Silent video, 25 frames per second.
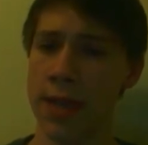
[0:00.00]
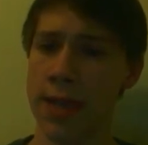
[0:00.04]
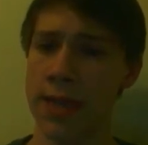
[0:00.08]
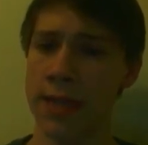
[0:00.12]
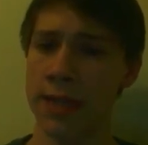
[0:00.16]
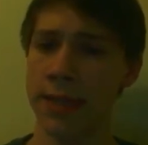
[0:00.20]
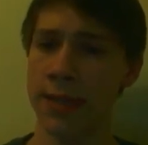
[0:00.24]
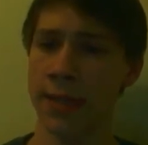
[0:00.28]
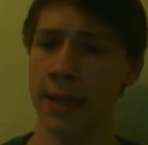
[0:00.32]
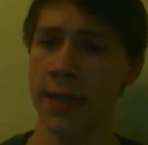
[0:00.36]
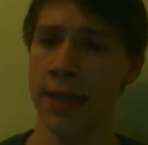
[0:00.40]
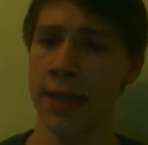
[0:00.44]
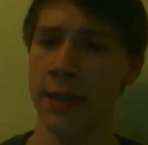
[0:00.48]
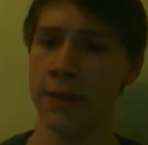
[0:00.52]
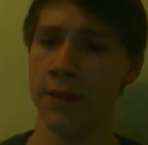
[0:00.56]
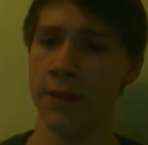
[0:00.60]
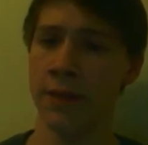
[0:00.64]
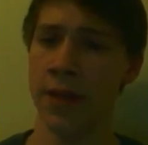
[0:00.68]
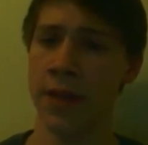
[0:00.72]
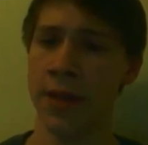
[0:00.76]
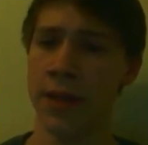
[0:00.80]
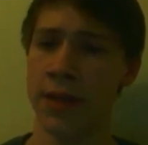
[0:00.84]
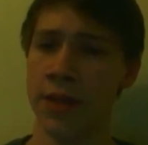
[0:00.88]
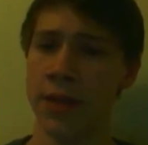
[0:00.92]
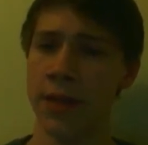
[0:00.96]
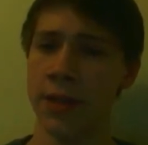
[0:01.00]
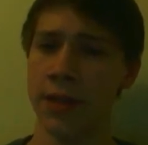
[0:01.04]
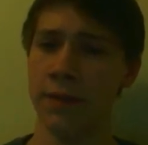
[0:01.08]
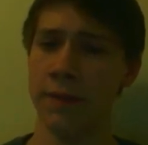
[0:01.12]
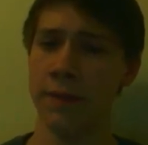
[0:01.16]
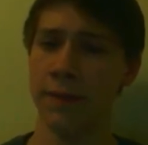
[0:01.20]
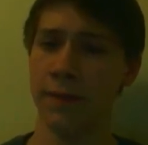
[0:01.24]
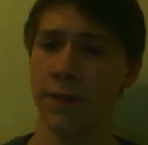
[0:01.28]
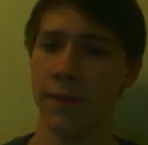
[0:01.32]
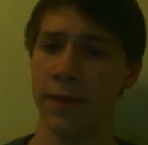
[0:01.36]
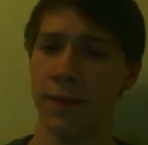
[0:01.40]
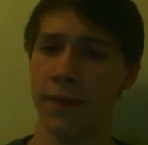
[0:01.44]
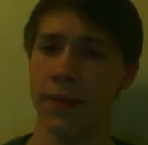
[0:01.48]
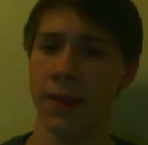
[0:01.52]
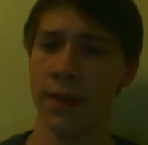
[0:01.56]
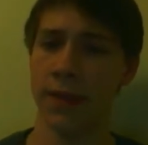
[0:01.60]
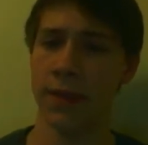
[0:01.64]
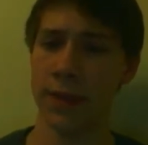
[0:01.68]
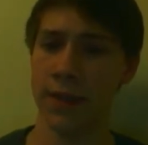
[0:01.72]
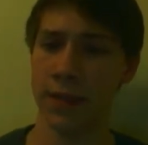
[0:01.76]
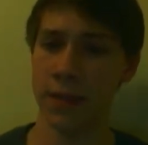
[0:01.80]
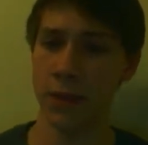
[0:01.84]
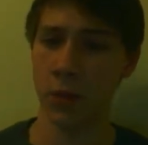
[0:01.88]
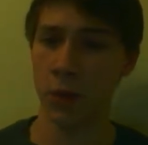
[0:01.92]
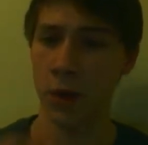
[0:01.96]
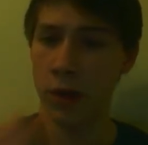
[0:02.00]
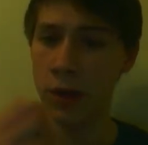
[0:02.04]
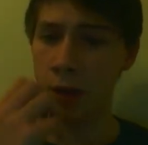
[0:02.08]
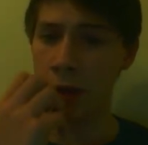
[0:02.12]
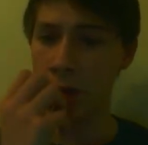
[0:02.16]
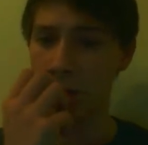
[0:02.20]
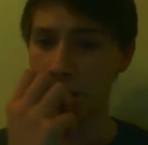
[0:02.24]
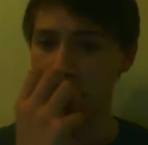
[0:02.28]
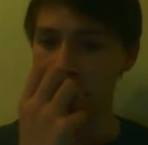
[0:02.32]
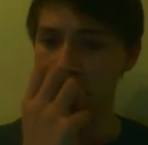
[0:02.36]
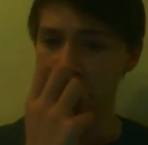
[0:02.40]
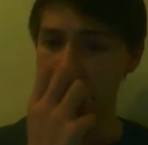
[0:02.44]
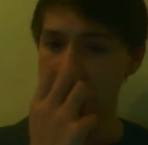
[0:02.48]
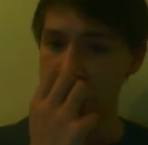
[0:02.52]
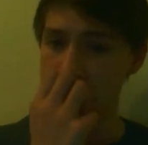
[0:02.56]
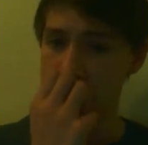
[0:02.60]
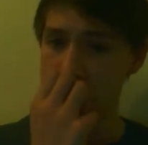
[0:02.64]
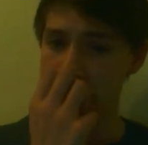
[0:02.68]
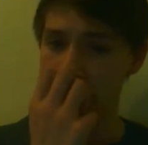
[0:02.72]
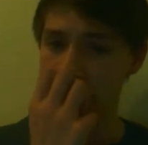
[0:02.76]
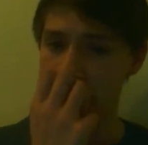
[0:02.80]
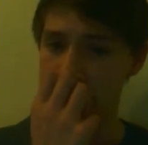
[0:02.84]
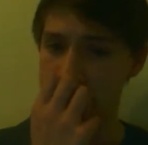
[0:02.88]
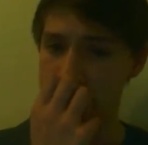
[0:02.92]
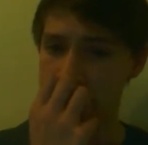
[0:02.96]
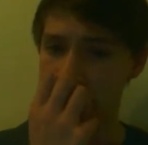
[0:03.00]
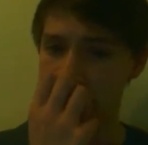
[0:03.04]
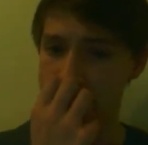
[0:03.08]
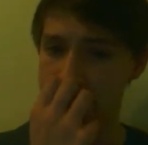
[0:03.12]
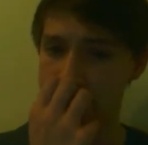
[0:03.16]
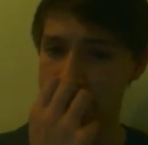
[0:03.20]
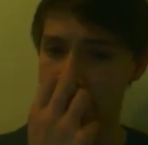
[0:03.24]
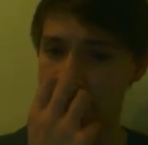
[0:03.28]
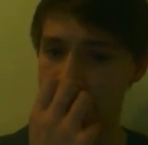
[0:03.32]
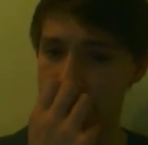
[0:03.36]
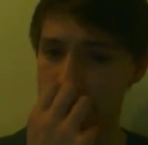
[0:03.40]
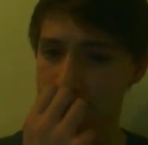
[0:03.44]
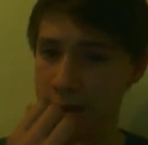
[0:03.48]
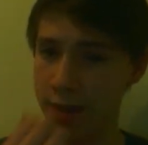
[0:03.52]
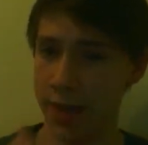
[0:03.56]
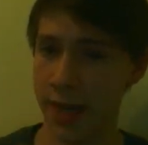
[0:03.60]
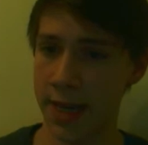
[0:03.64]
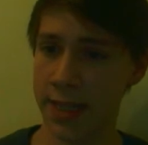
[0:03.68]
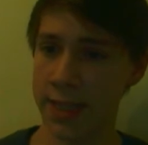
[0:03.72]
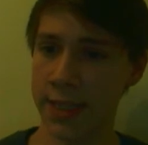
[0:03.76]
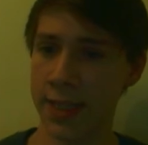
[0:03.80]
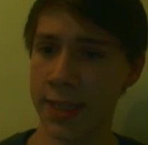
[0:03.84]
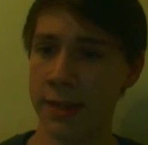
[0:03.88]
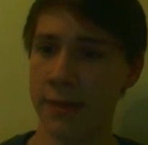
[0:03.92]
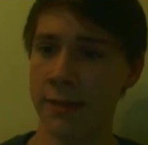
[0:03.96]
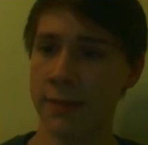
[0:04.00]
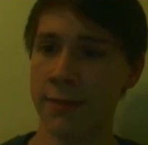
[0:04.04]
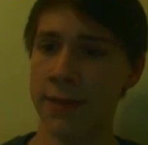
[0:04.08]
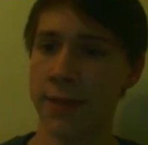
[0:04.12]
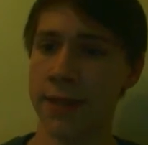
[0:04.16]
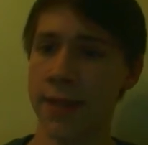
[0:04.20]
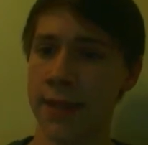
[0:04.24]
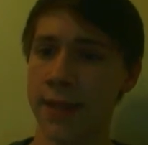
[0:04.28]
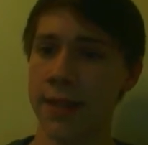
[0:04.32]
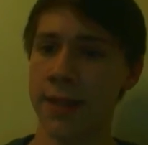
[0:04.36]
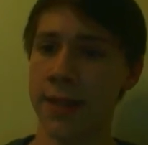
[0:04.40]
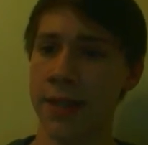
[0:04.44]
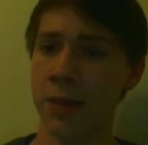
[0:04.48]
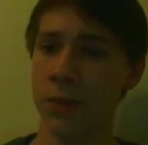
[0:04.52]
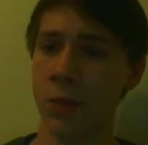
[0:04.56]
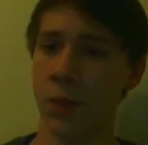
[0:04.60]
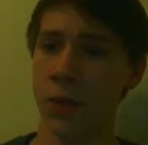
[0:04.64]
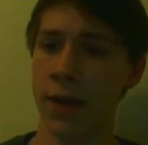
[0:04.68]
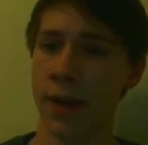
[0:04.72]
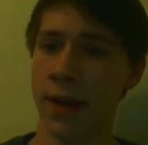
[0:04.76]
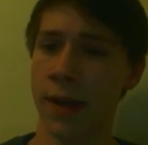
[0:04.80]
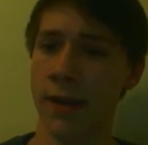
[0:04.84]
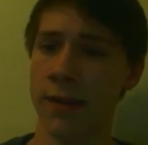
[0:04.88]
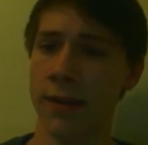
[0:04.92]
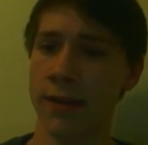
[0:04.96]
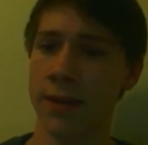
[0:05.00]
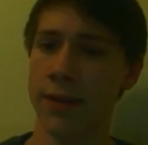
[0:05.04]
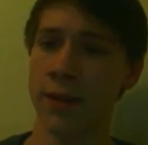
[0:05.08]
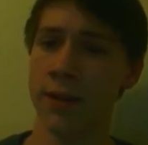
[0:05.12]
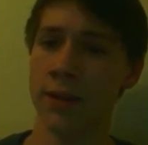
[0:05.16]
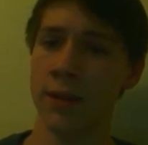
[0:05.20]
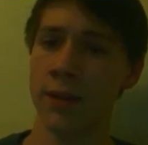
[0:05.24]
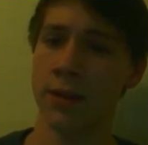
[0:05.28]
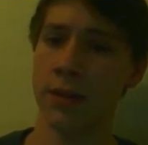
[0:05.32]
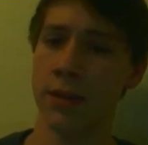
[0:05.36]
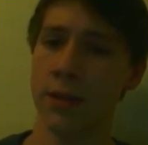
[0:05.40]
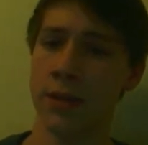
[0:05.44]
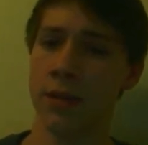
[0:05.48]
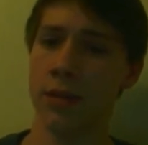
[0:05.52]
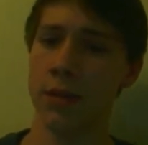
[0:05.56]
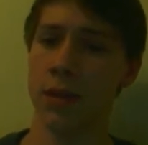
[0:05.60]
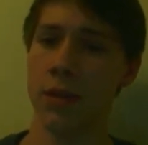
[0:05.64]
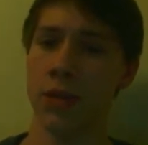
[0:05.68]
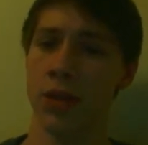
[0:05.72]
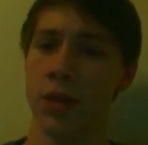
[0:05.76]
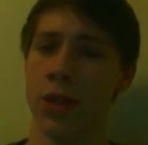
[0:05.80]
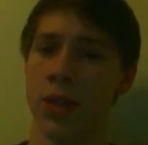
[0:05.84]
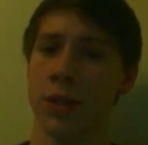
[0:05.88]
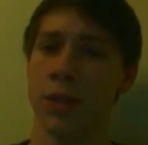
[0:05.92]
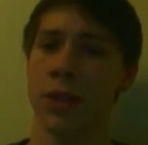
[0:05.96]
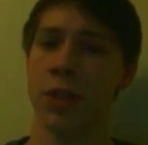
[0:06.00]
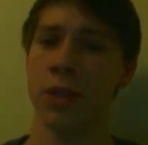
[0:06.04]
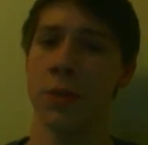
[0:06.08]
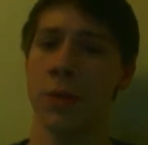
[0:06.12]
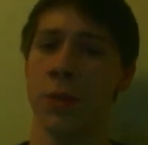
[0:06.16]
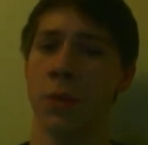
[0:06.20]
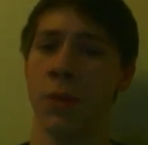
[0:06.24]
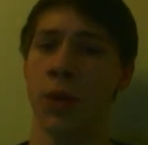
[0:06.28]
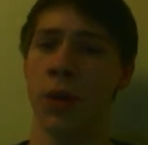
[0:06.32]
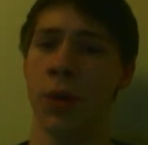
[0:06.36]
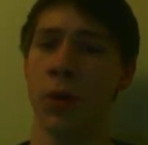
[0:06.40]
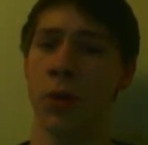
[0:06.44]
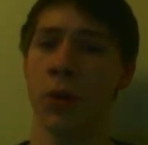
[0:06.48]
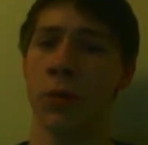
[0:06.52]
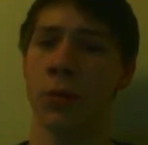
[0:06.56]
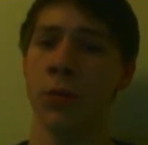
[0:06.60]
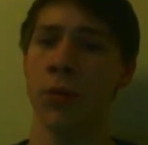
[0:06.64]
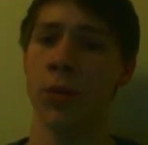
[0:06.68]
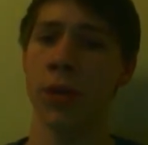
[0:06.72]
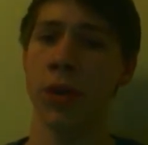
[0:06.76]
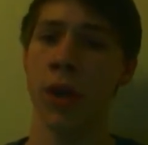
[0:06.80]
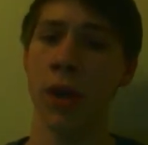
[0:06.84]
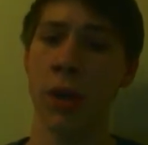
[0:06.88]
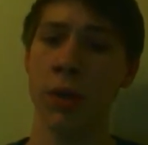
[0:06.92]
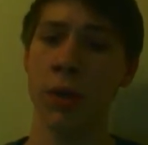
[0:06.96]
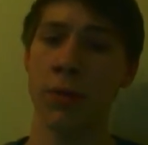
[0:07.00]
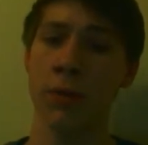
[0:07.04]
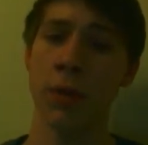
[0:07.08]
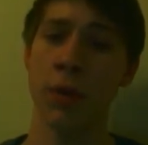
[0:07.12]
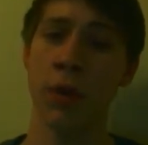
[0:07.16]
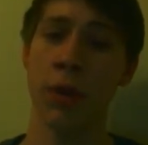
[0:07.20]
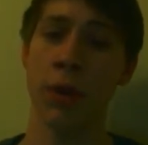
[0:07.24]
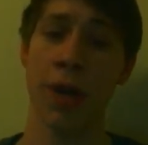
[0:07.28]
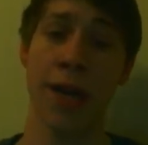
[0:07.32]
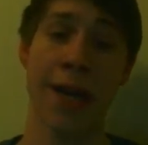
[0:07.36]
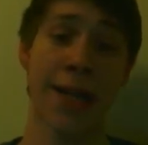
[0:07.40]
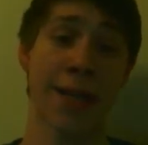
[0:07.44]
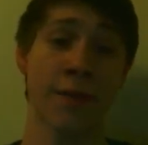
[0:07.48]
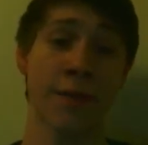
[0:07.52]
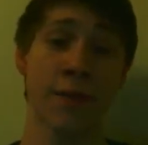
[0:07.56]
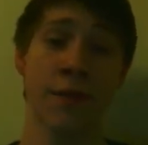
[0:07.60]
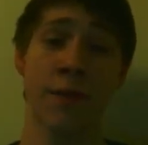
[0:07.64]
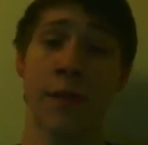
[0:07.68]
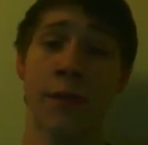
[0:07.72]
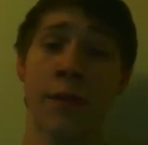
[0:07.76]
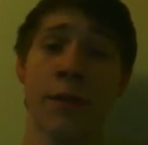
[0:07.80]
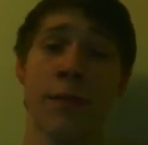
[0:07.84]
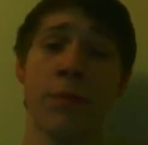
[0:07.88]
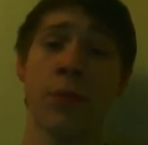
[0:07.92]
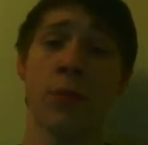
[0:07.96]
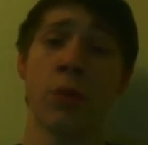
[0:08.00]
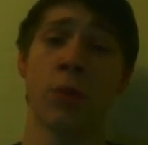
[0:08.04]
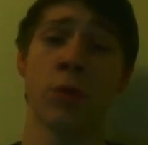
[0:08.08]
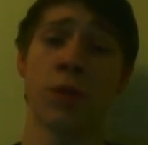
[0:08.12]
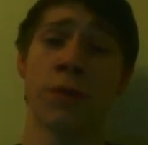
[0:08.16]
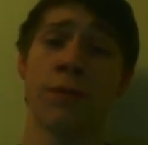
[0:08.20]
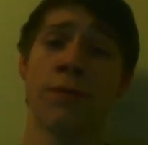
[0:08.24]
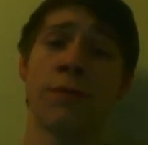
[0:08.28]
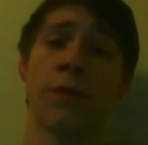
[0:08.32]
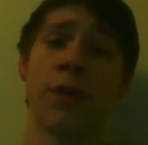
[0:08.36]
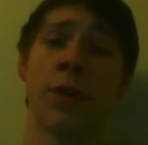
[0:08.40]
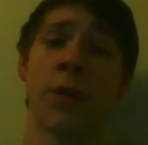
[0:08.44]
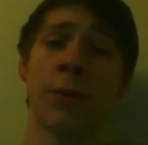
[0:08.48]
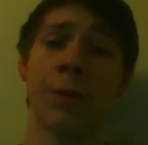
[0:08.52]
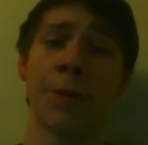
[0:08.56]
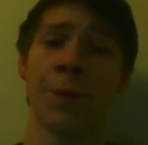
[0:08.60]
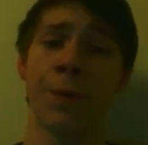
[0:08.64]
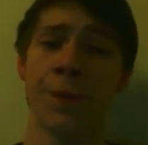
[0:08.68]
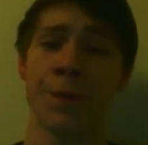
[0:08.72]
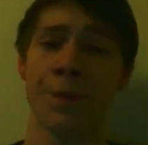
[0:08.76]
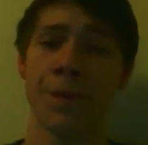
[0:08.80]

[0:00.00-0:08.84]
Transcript: is a convention that is quite often used in action films, as there is at least one character that shows to be one normal guy but has a very important role.